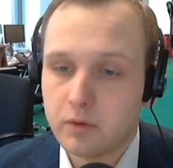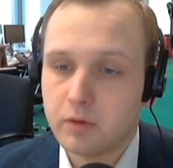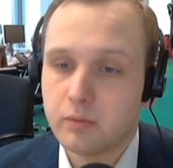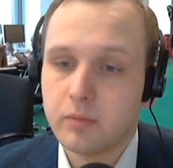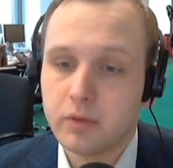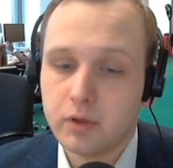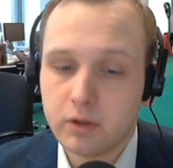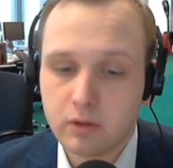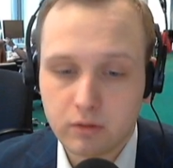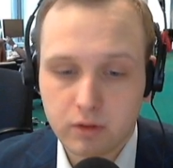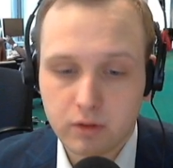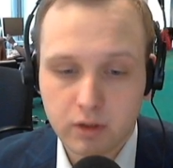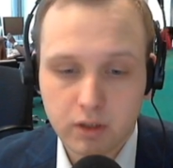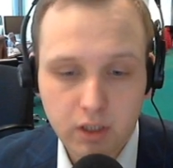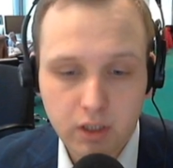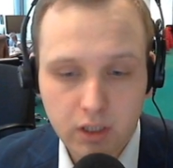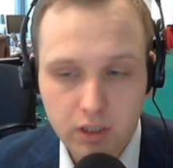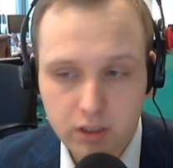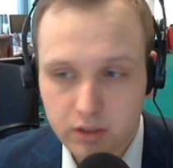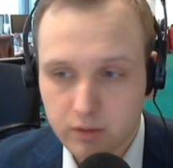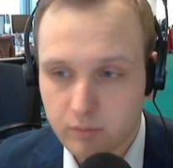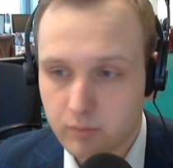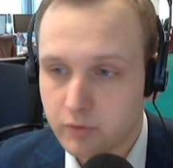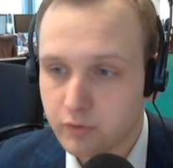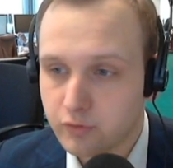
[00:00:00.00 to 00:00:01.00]
gonna be looking
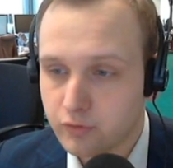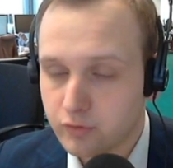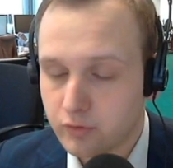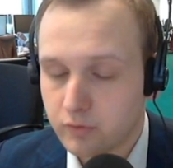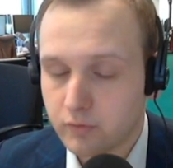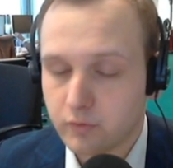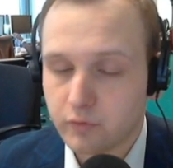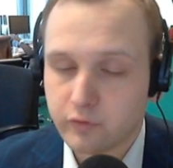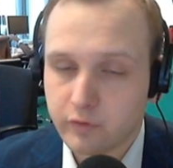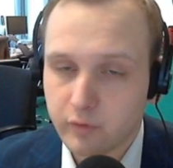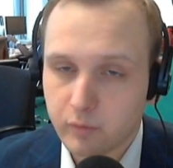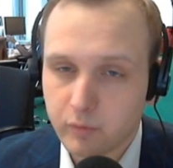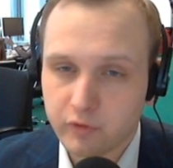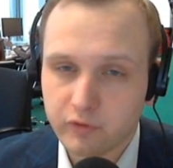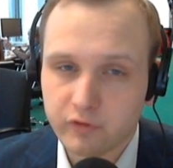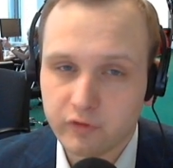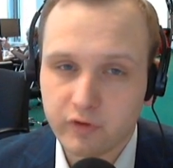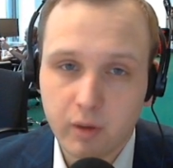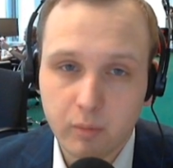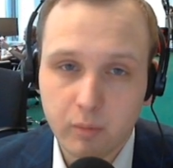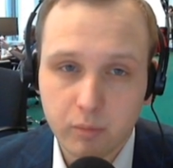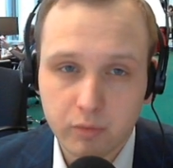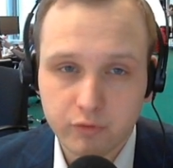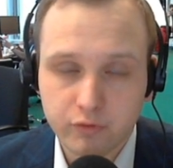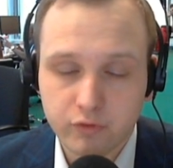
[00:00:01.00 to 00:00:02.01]
at them and showing some
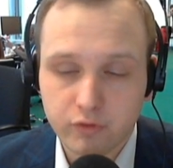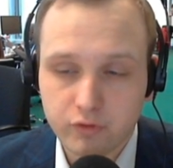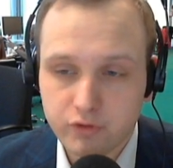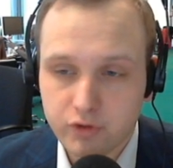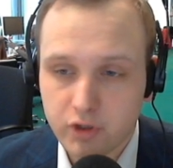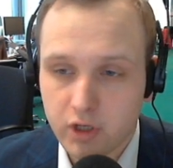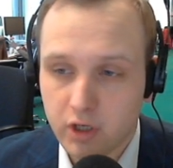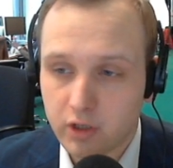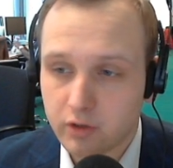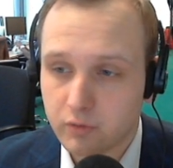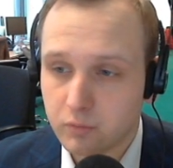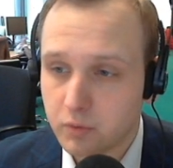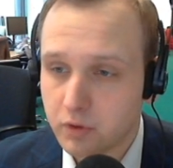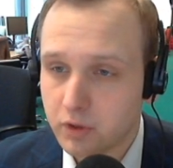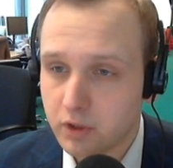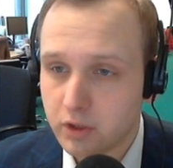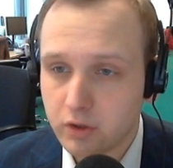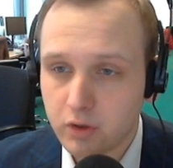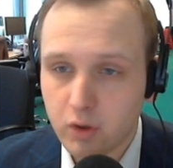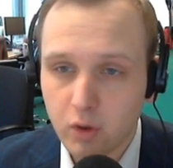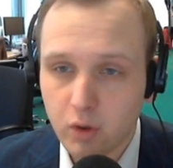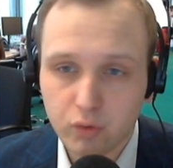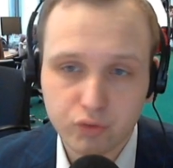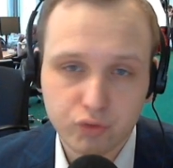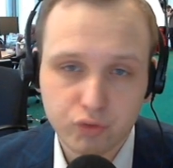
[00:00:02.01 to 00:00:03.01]
examples on chart. We're
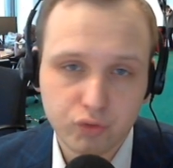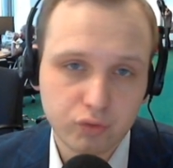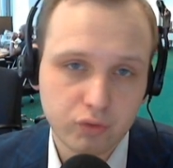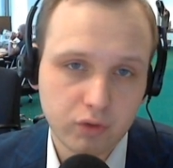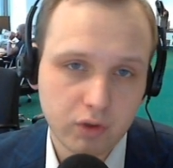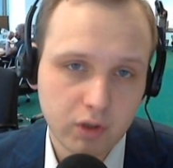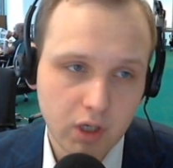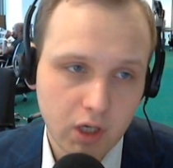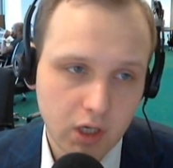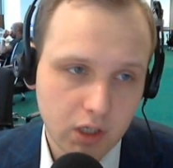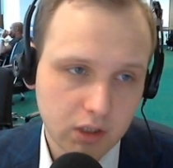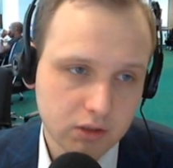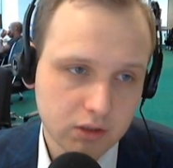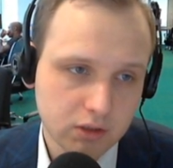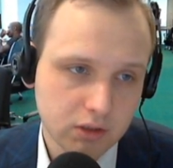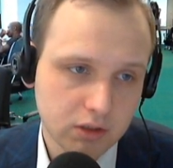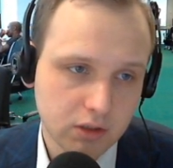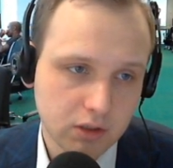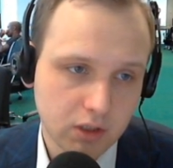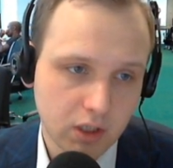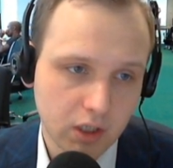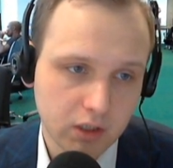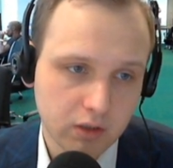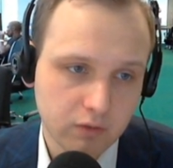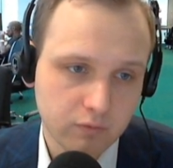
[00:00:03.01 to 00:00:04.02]
gonna go through the article,
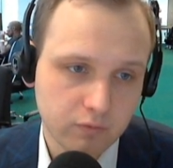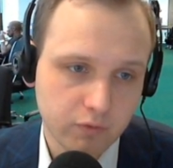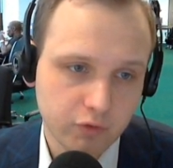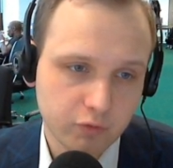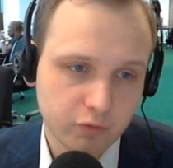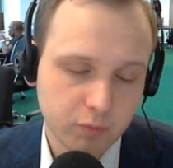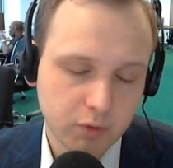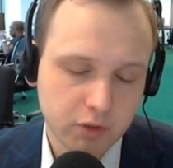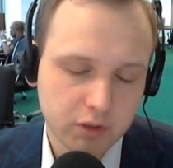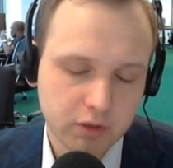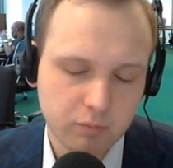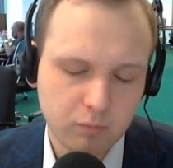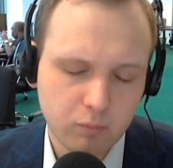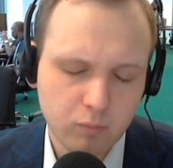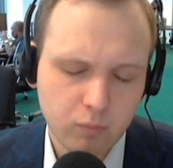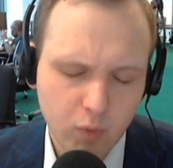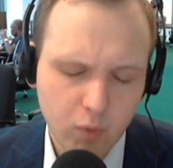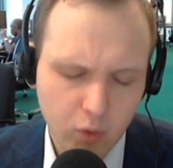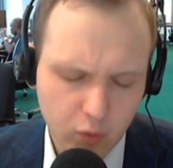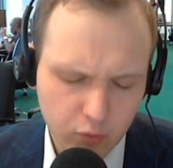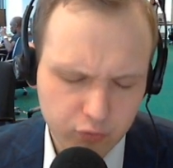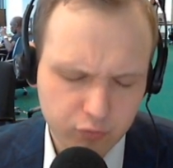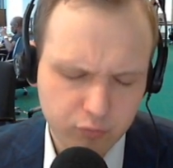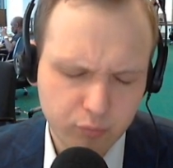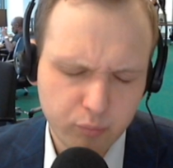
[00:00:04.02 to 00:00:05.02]
kind of explain the
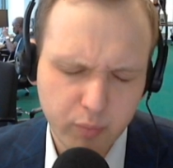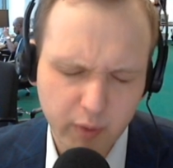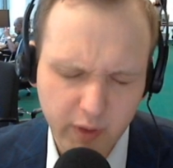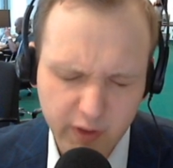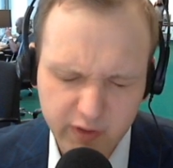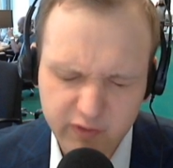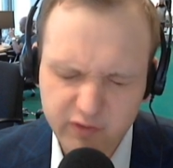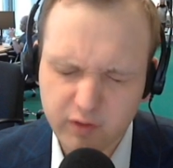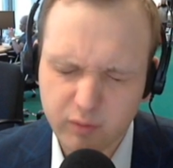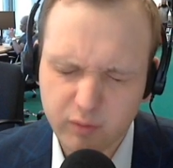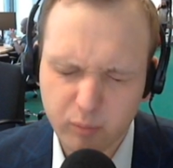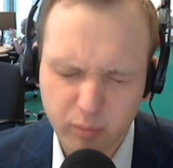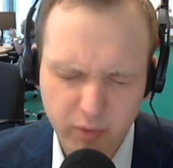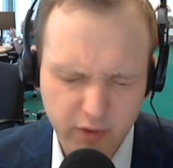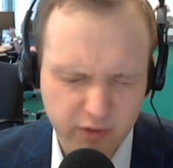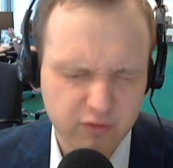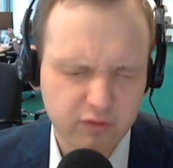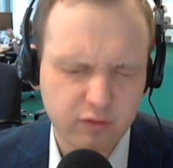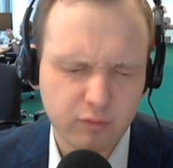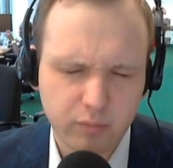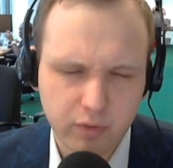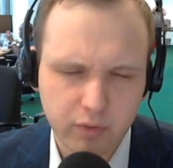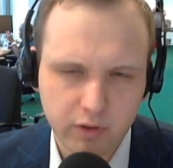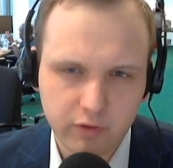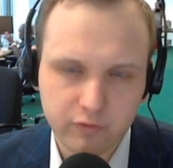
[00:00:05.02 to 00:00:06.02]
most basic
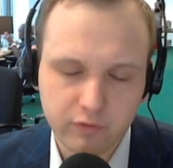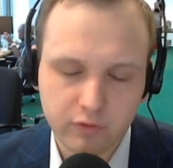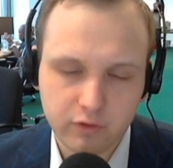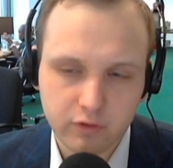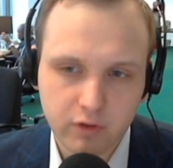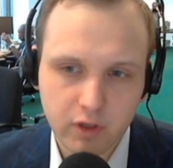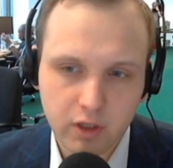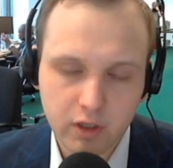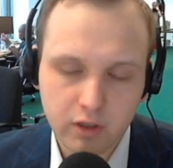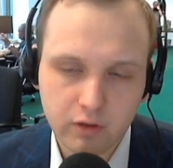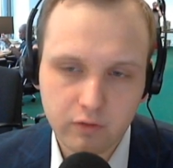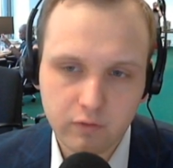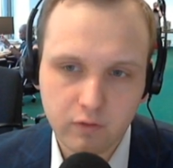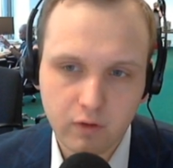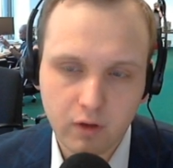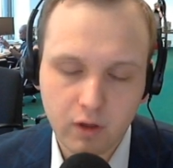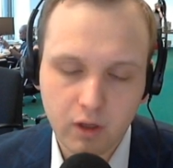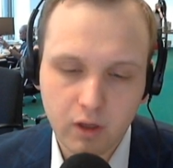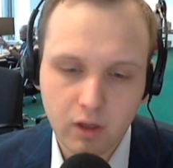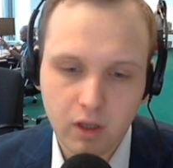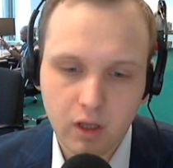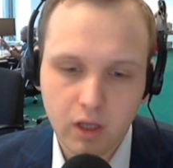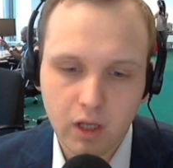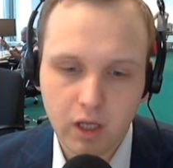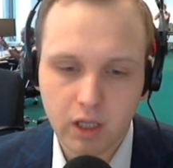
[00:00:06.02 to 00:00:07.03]
things,
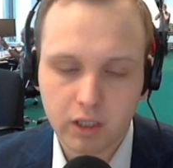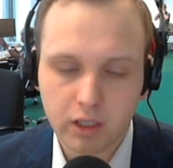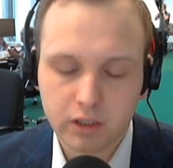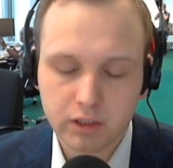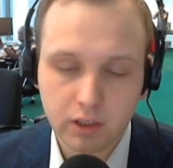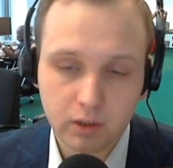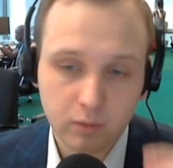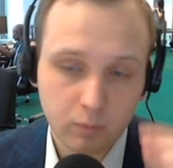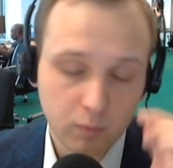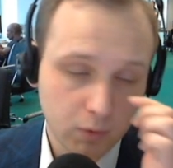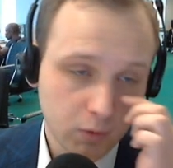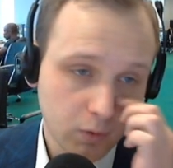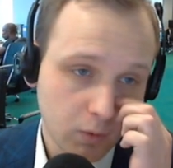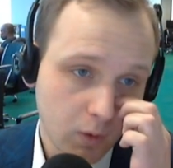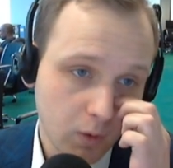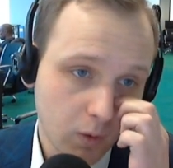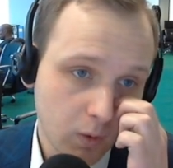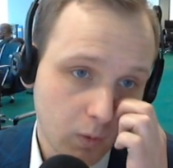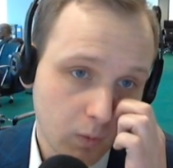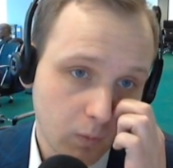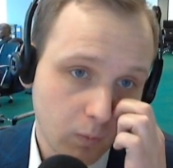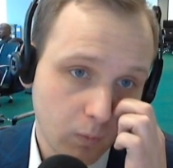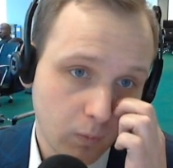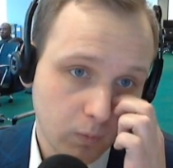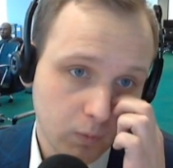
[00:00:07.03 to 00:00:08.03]
and then we'll
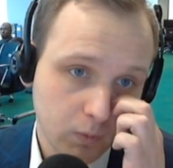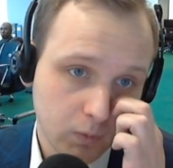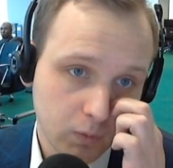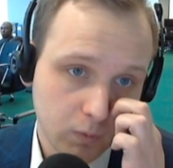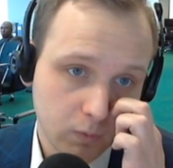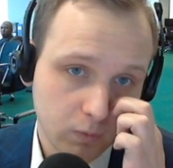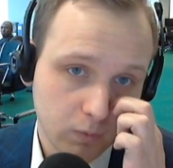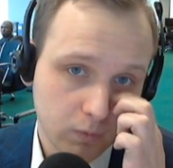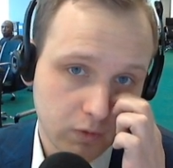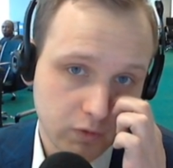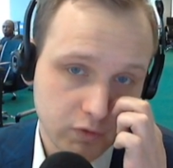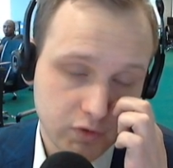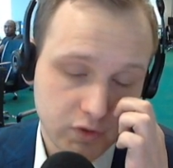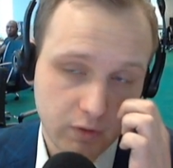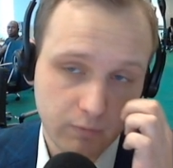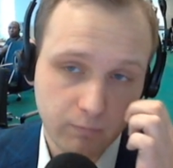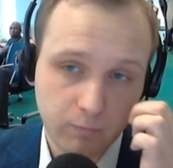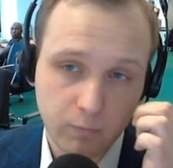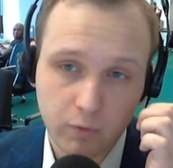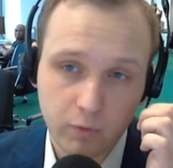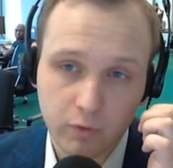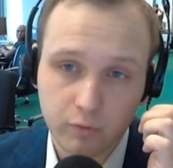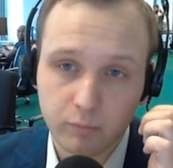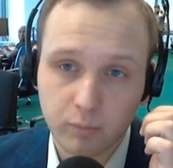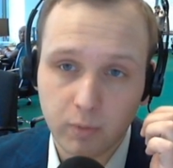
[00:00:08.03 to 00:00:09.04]
go to the
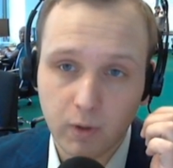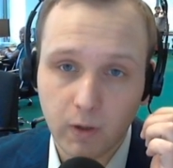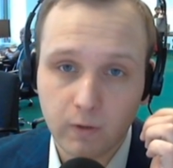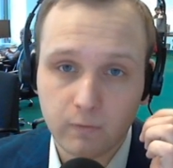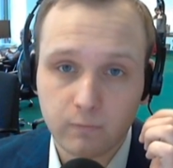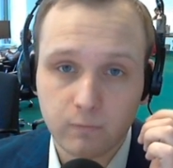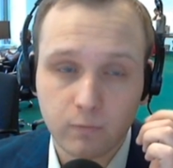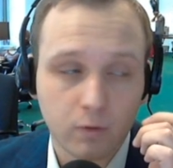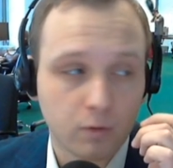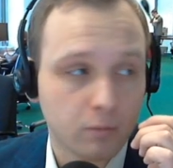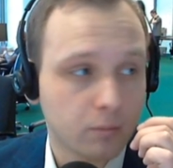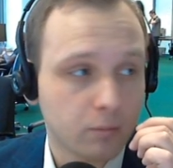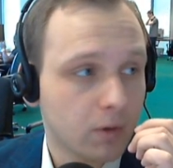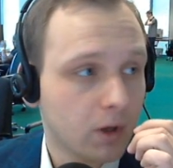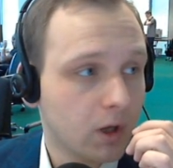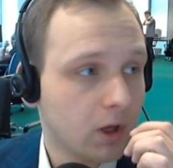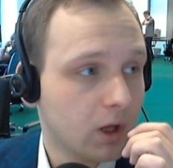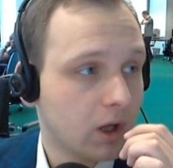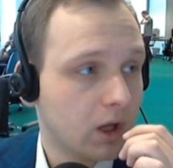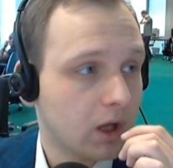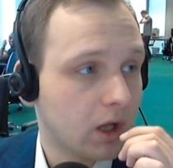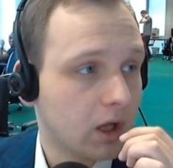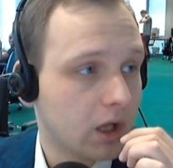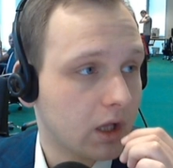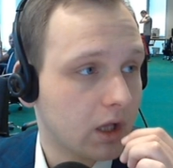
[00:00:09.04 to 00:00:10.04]
JForex platform
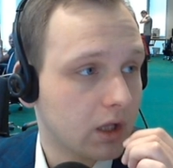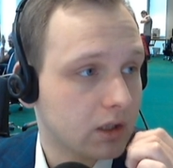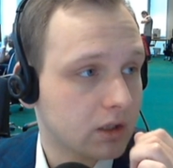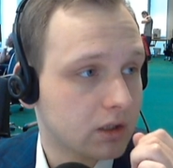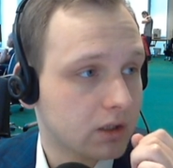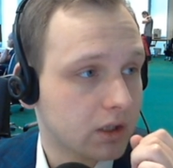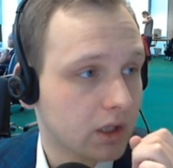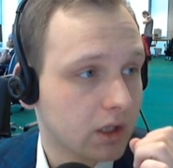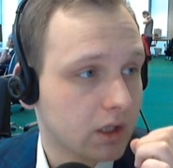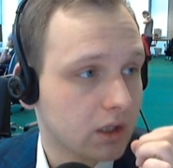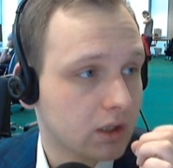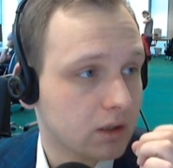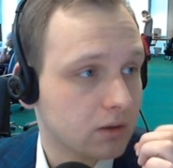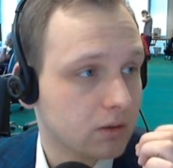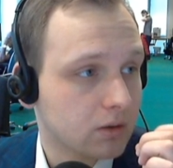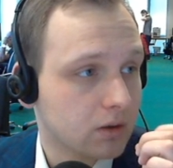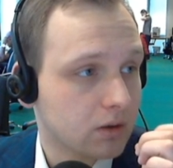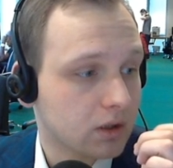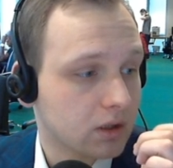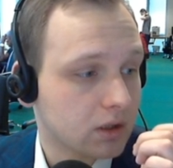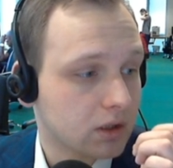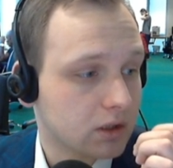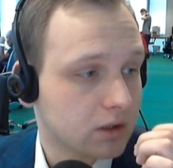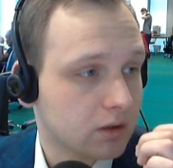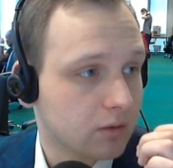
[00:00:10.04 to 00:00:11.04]
and take a look
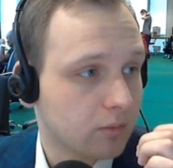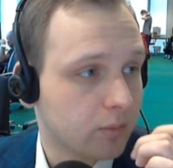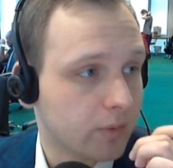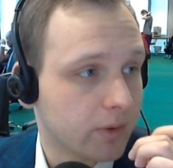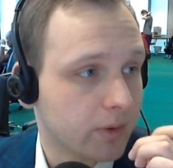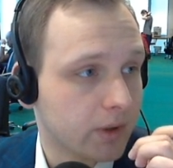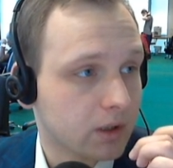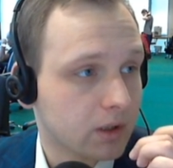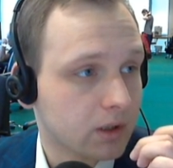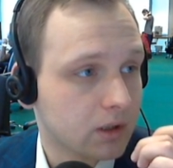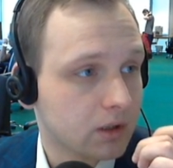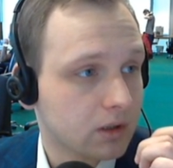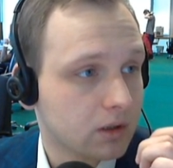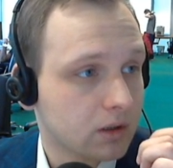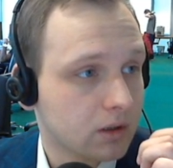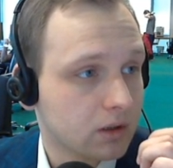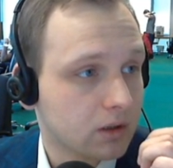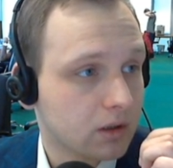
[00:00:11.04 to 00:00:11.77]
a little bit